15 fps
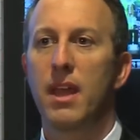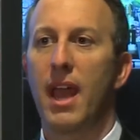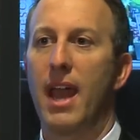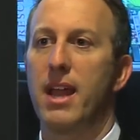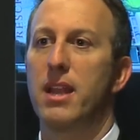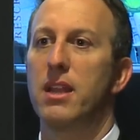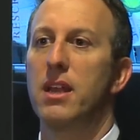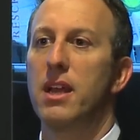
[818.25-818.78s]

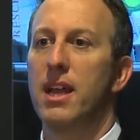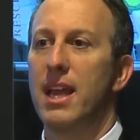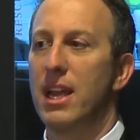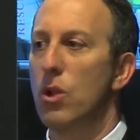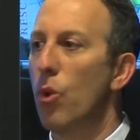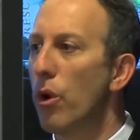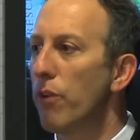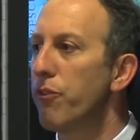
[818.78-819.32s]
And in
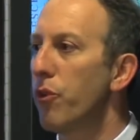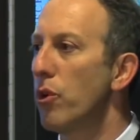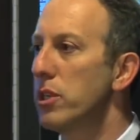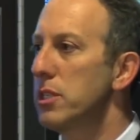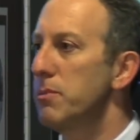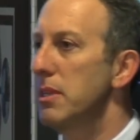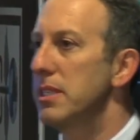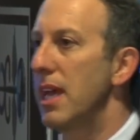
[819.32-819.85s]
order for it
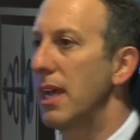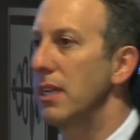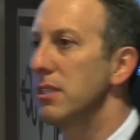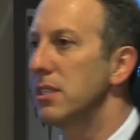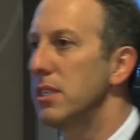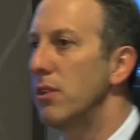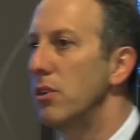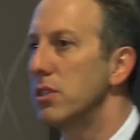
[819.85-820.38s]
to be taken
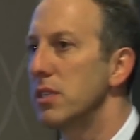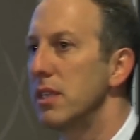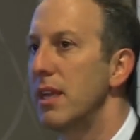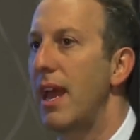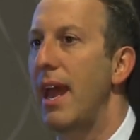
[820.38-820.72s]
seriously,